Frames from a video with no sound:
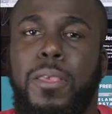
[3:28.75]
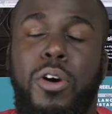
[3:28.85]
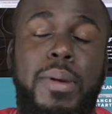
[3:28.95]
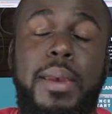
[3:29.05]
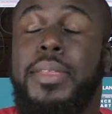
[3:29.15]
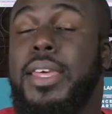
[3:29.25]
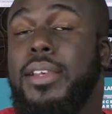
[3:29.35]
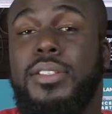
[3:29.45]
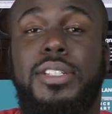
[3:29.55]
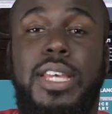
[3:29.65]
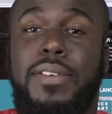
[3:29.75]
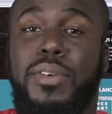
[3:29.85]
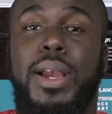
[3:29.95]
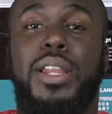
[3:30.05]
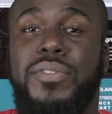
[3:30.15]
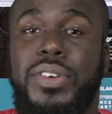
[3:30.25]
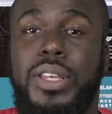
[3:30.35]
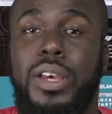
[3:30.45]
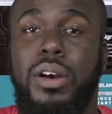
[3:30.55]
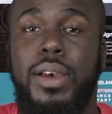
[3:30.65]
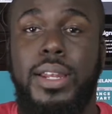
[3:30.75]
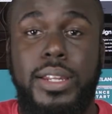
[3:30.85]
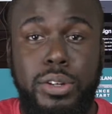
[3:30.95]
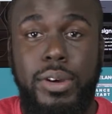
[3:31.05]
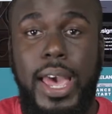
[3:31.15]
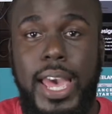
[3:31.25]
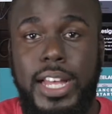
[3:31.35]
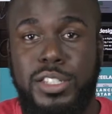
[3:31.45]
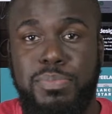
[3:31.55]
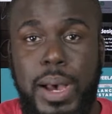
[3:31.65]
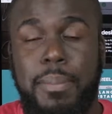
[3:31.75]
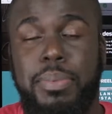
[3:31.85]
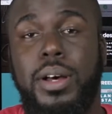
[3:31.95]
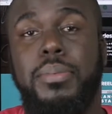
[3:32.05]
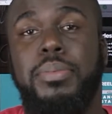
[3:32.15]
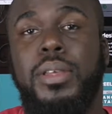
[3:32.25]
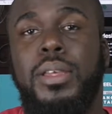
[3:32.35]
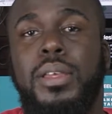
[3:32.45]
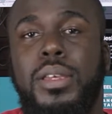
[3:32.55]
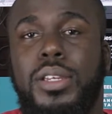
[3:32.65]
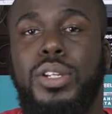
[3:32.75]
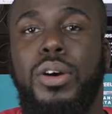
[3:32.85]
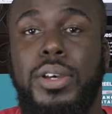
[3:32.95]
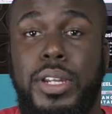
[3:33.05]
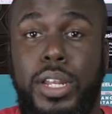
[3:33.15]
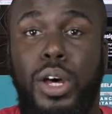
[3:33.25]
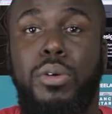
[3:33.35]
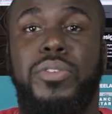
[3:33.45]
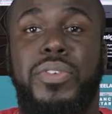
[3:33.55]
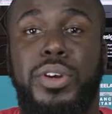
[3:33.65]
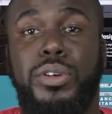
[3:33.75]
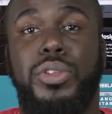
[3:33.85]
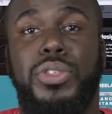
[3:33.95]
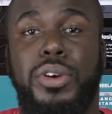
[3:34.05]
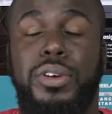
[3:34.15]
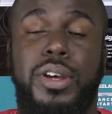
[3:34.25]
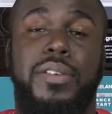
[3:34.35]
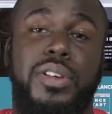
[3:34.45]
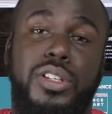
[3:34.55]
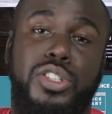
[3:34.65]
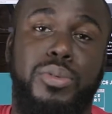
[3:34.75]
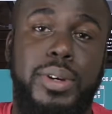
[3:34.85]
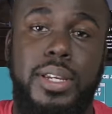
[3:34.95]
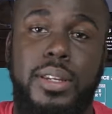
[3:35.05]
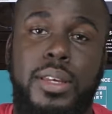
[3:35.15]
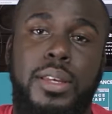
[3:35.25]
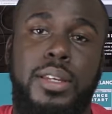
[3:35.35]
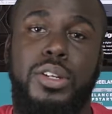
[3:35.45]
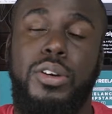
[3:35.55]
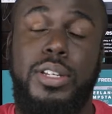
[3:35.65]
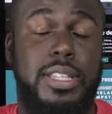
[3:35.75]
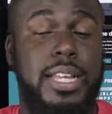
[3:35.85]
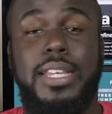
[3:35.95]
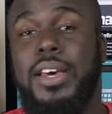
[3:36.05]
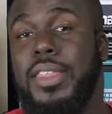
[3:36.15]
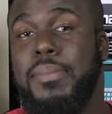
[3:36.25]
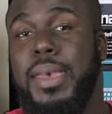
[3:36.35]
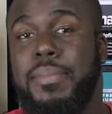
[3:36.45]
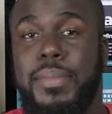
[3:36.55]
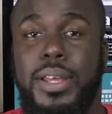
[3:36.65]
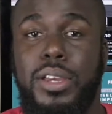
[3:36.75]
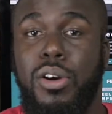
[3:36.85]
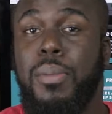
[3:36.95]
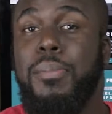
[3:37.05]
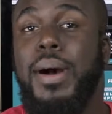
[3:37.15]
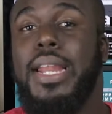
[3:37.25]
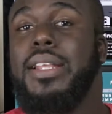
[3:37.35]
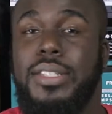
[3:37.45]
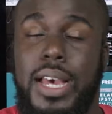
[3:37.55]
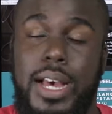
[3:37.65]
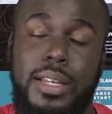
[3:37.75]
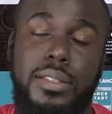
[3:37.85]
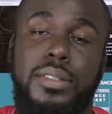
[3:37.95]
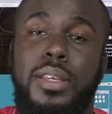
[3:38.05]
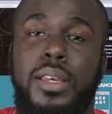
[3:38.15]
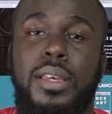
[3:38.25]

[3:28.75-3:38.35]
Or maybe they just have a regular video and little ads pop up, you know, in the lower vertical third of their screen, you know, because that's how they make money or monetize